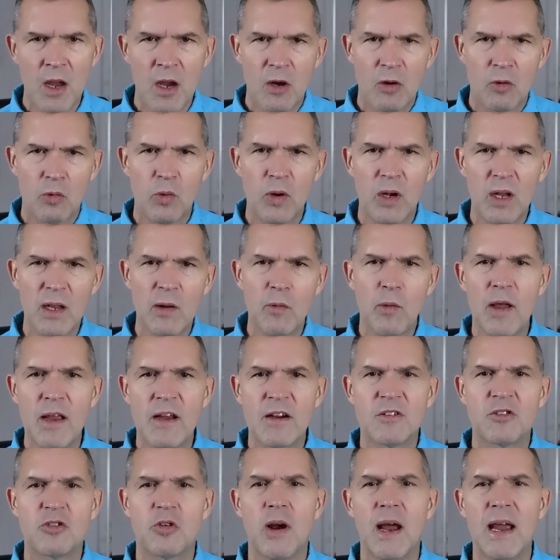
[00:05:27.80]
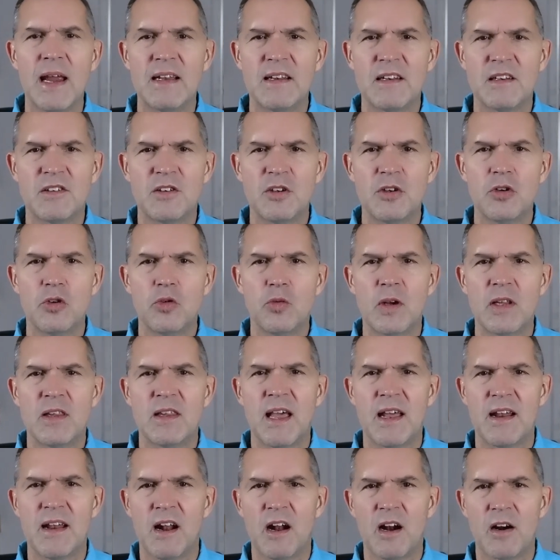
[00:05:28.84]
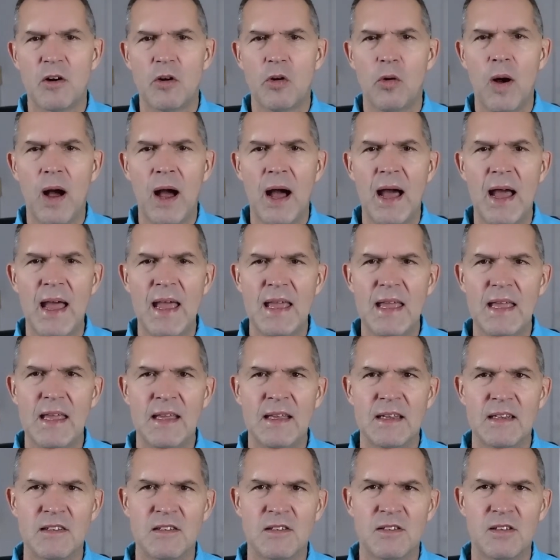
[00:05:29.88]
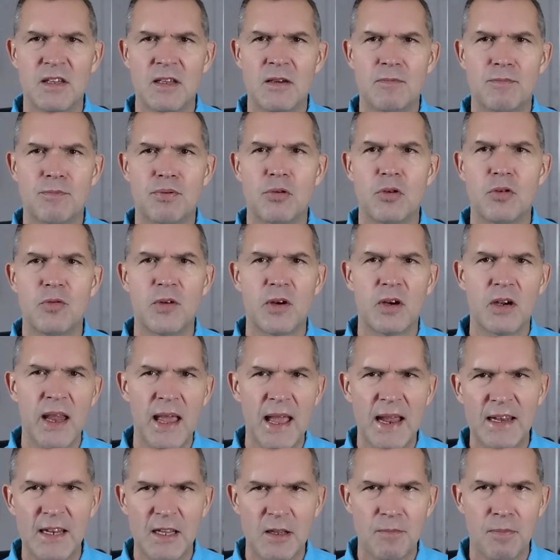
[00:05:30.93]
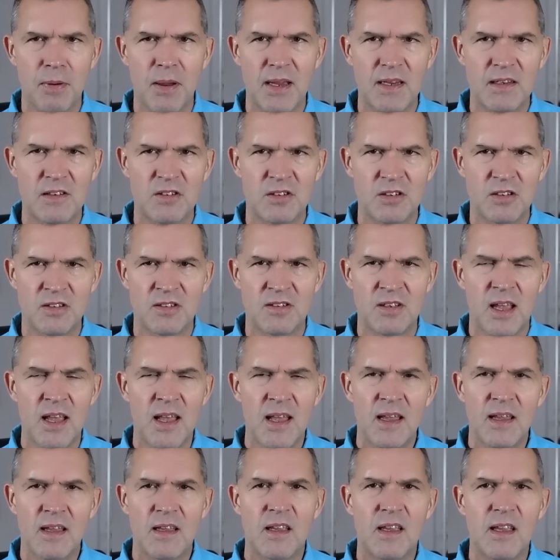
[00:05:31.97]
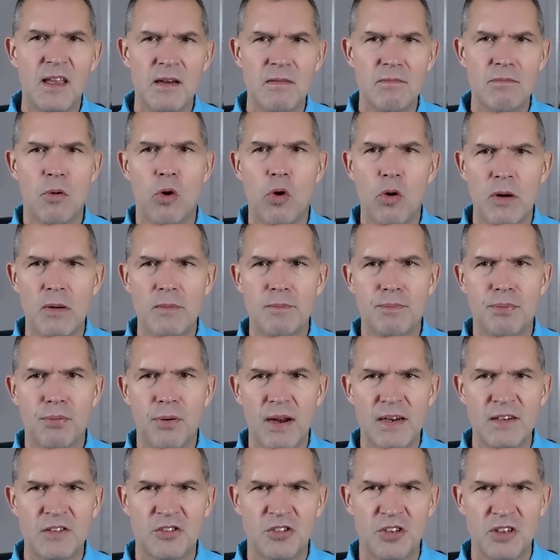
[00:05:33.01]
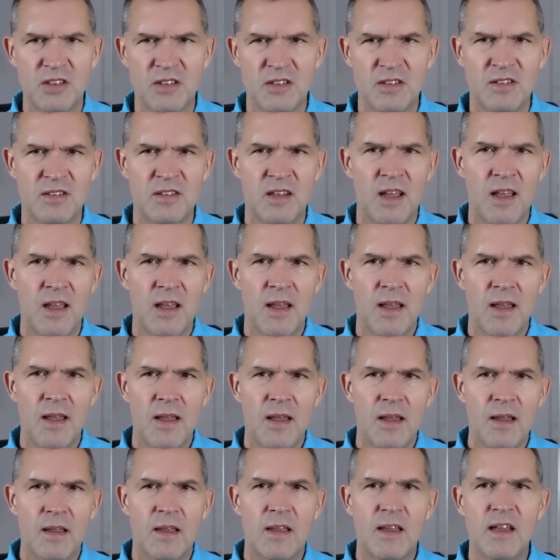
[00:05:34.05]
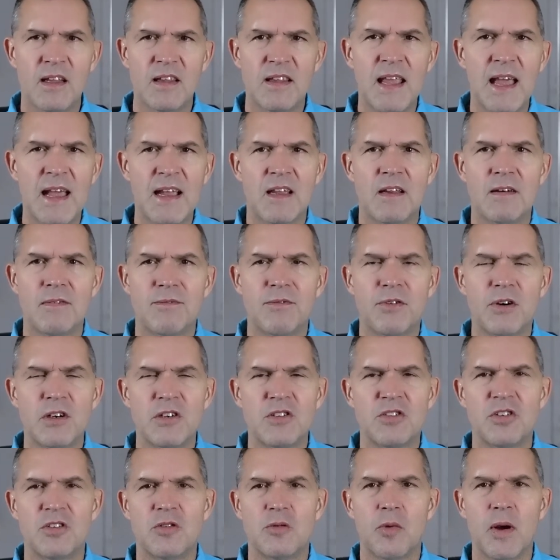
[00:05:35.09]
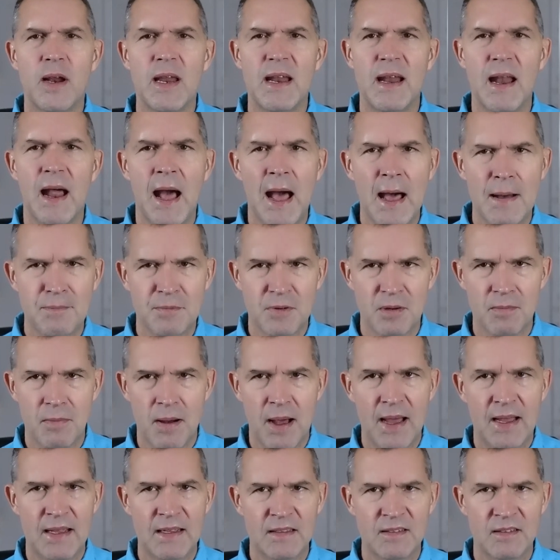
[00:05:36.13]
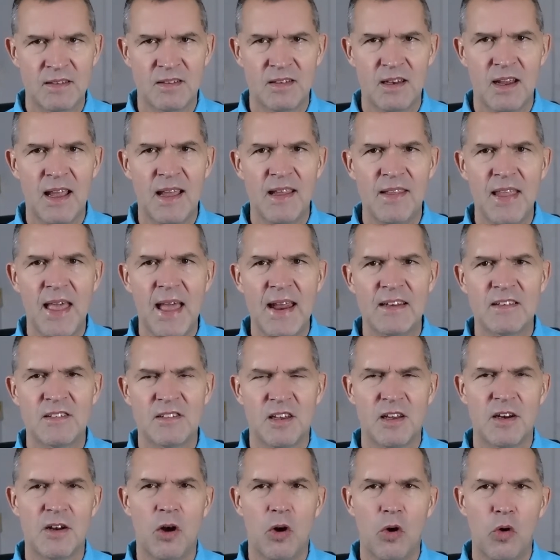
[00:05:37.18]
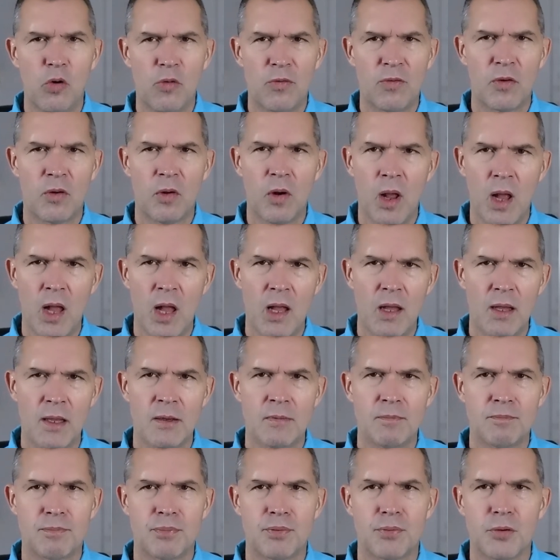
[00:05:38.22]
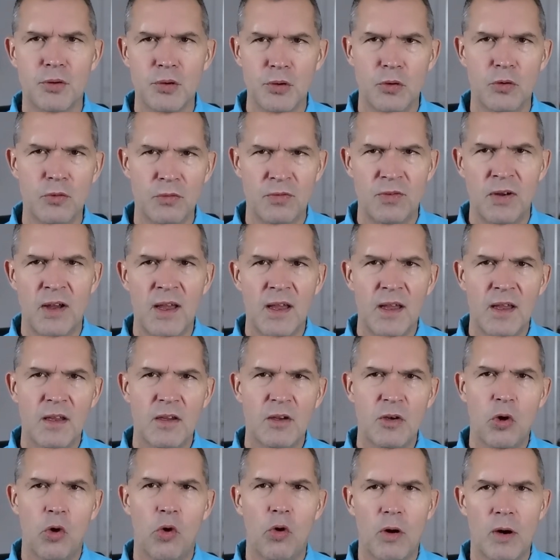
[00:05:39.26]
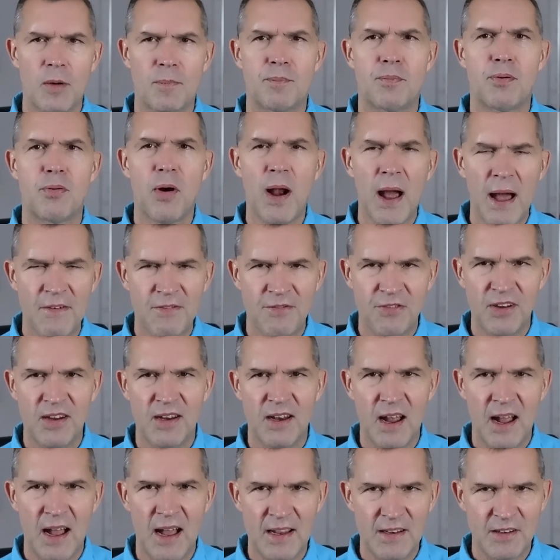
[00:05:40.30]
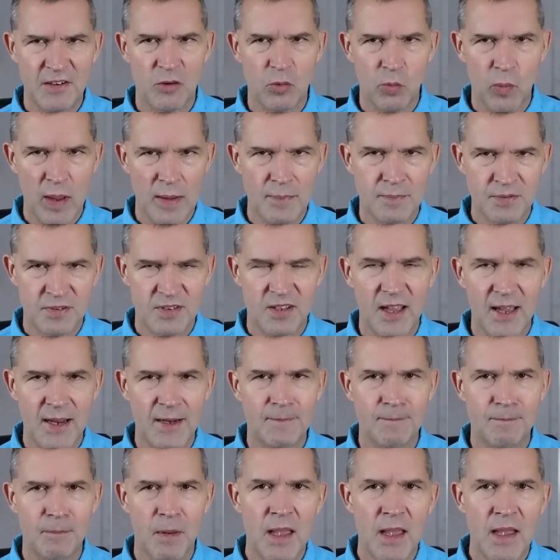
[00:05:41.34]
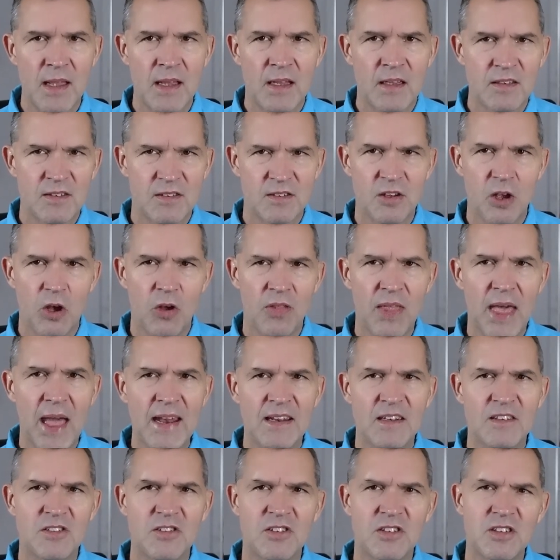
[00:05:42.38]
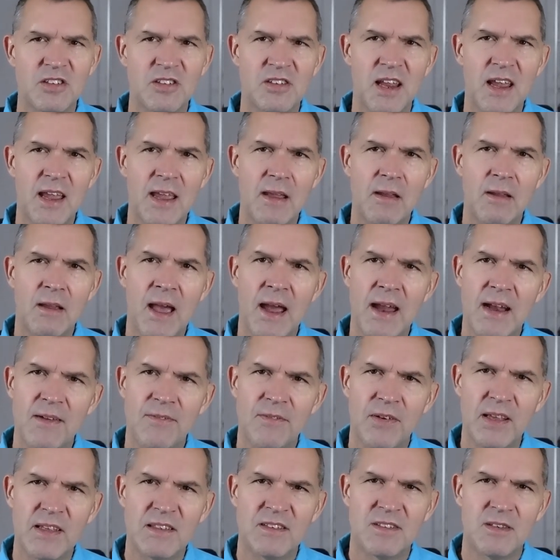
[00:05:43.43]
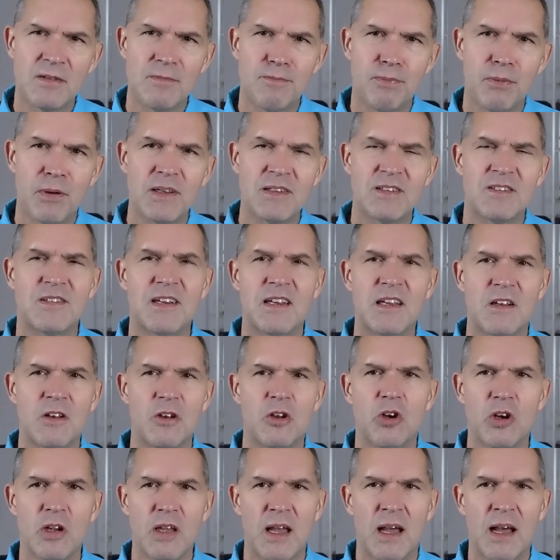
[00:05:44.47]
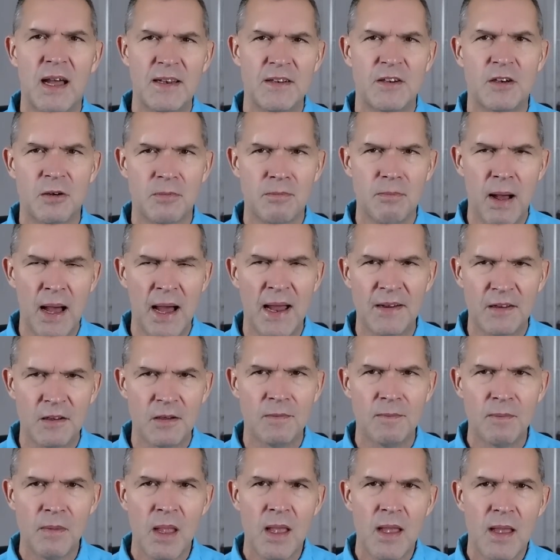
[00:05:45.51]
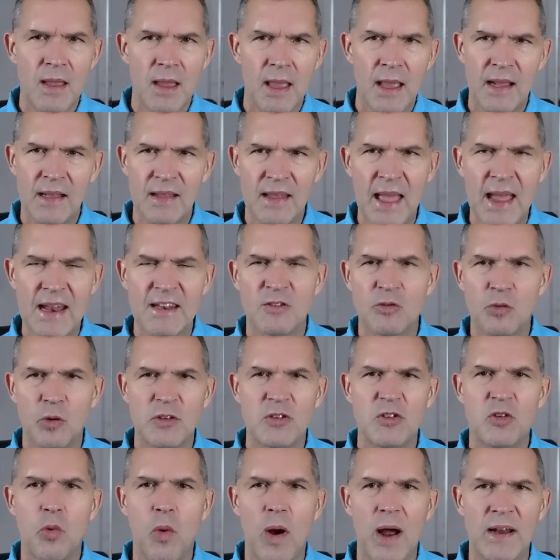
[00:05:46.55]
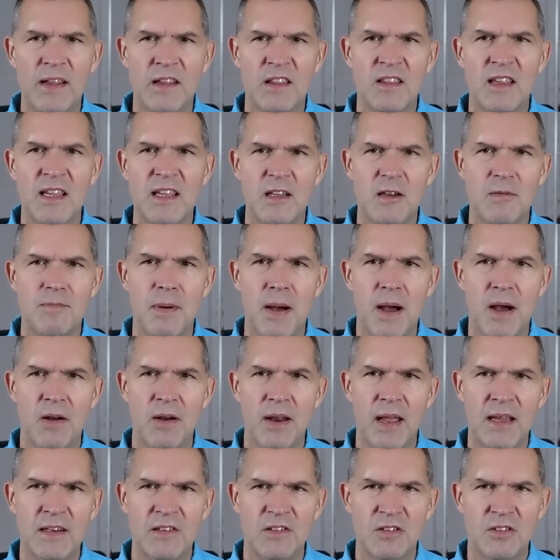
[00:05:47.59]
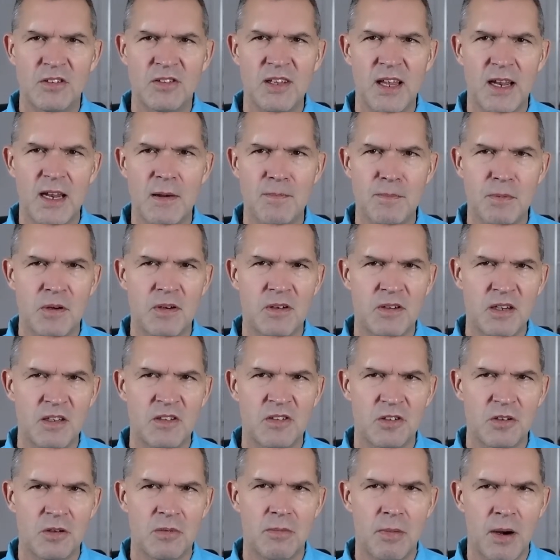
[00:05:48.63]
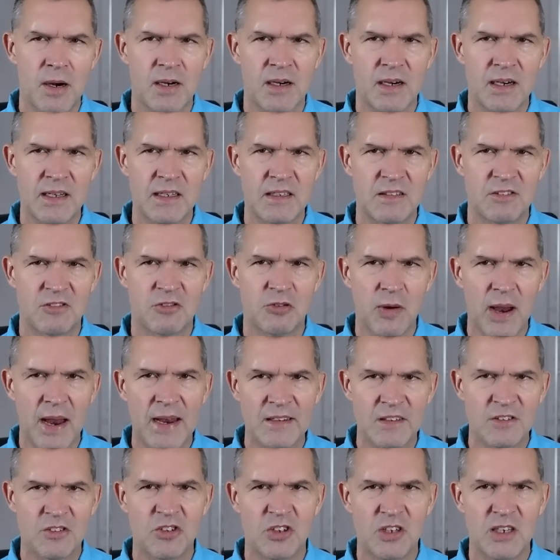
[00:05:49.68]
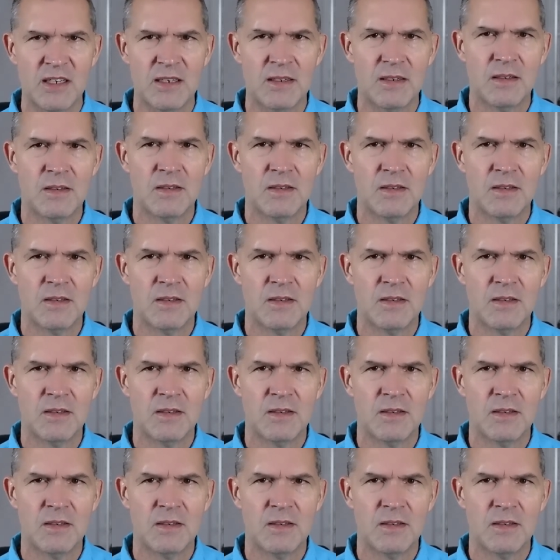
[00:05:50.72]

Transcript: really what you're trying to do with that ROI is improve your landing pages, get more impressions, get that conversion rate optimized, and that is going to overall improve your profit on your website. So that is just a kind of a simplistic look on your model, and that is what you want to think about as you set up your digital marketing strategy.